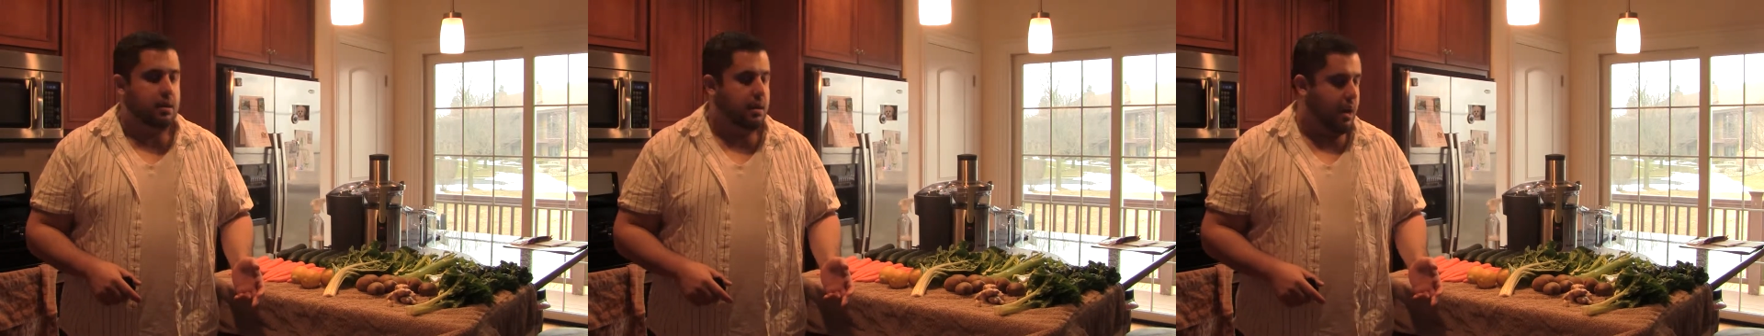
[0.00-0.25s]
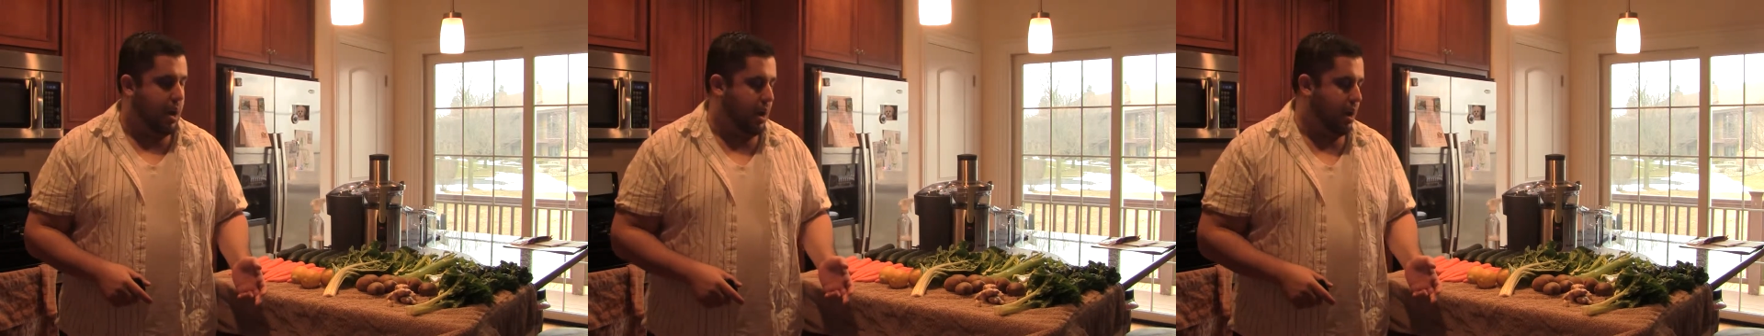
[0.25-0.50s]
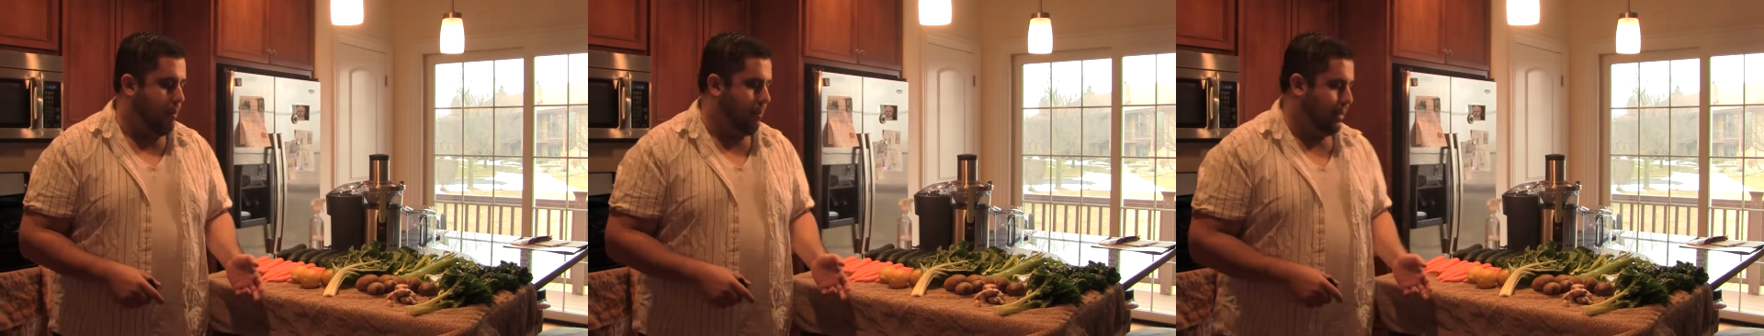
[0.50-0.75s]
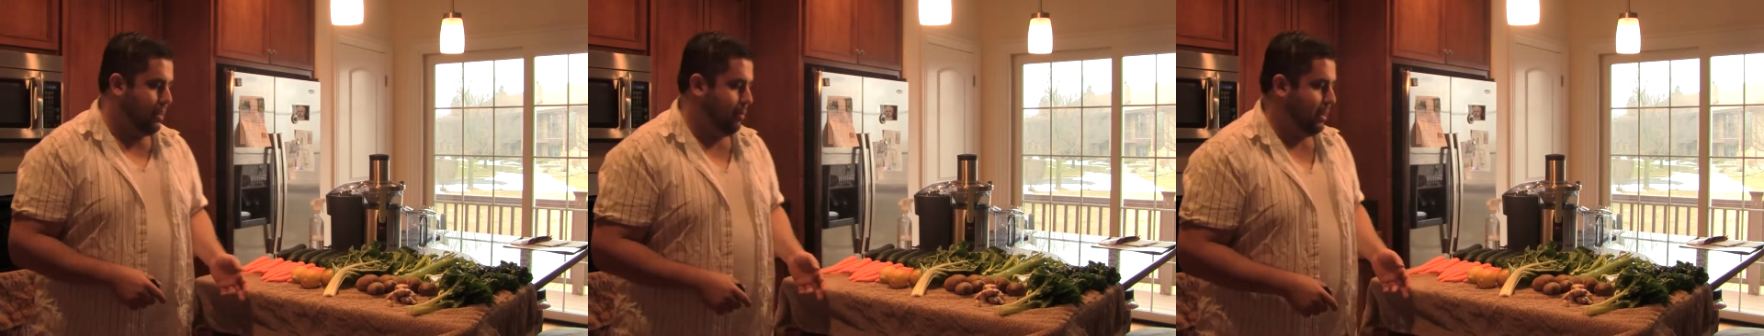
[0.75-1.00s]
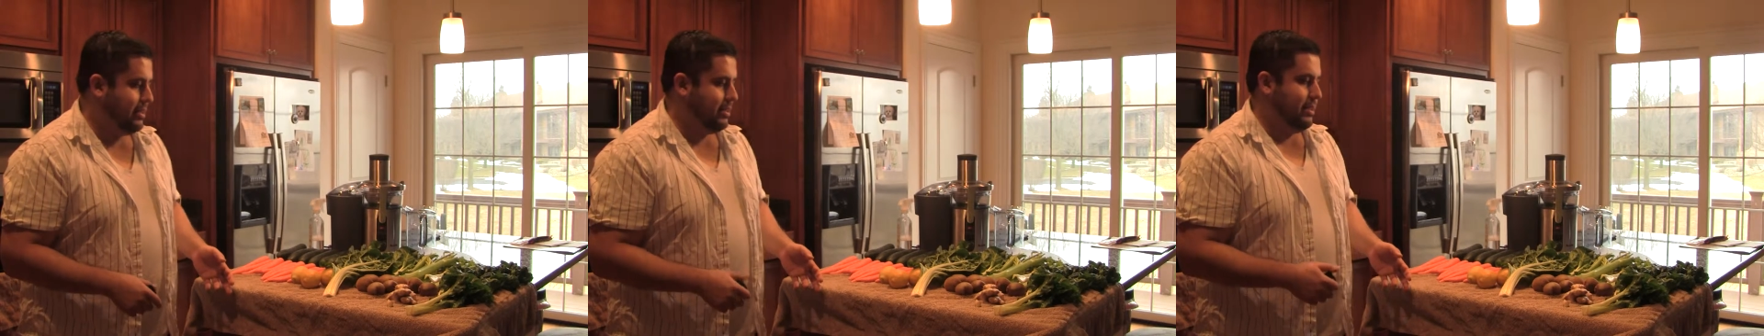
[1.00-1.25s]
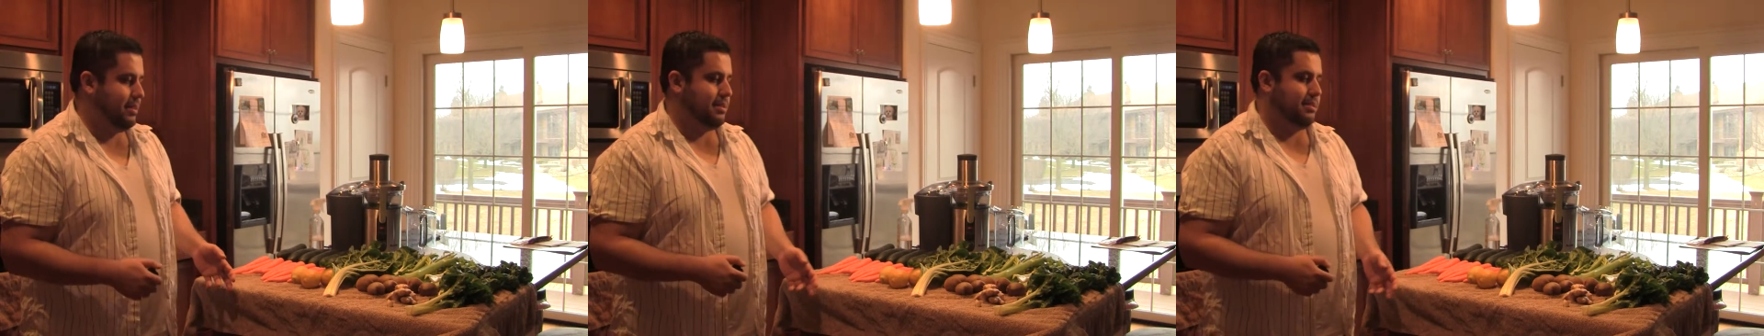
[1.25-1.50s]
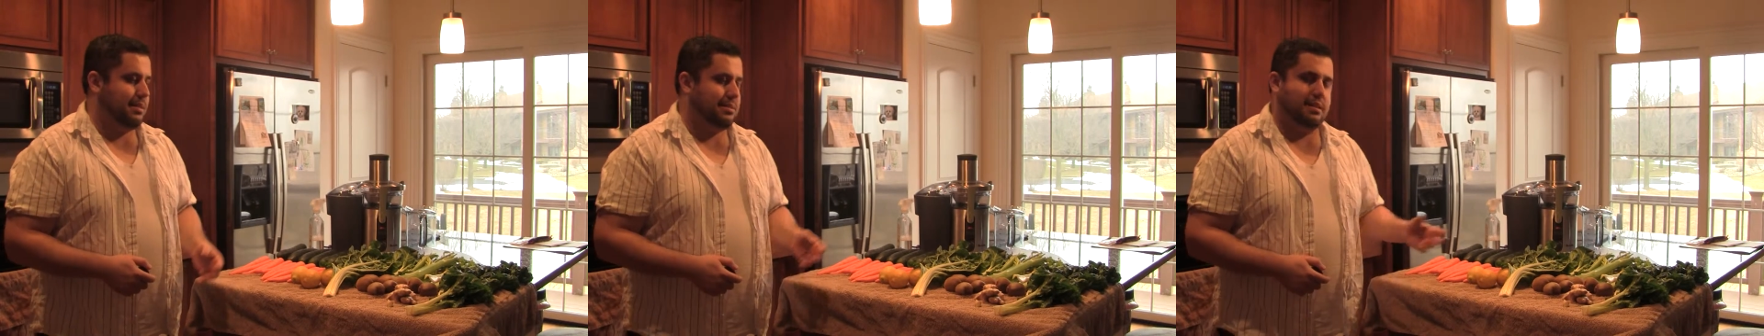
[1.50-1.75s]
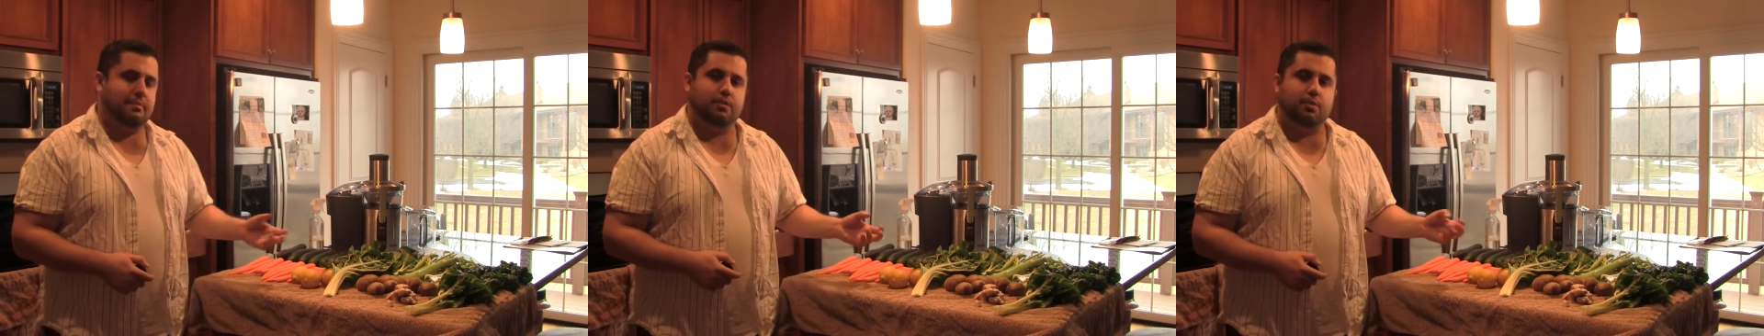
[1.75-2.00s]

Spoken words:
And the reason is because that's going to